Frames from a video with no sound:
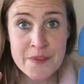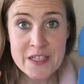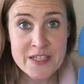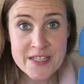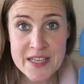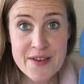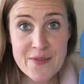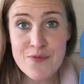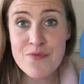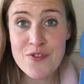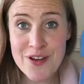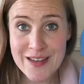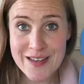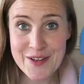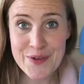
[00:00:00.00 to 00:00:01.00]
Stephen
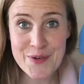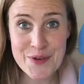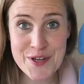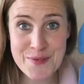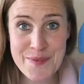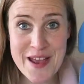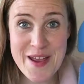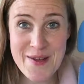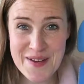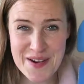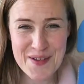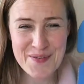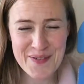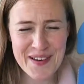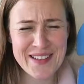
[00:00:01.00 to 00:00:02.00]
really annoyed me when
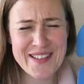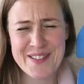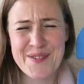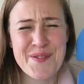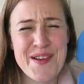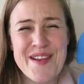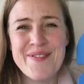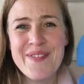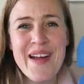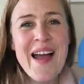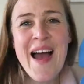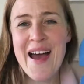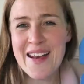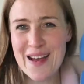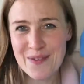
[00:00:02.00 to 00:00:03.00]
I first saw him,
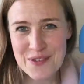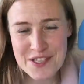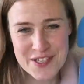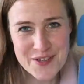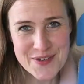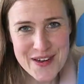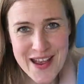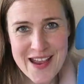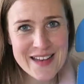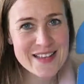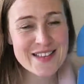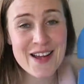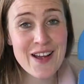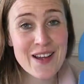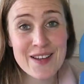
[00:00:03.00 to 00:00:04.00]
and after 2
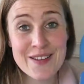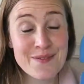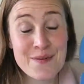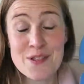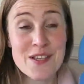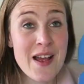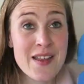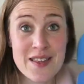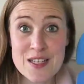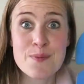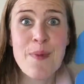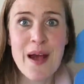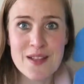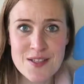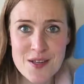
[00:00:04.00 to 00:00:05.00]
days I was like, this
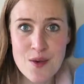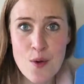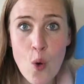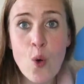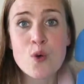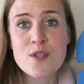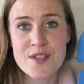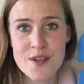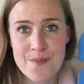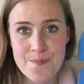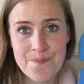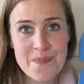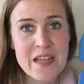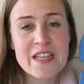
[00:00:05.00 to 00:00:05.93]
man's awesome.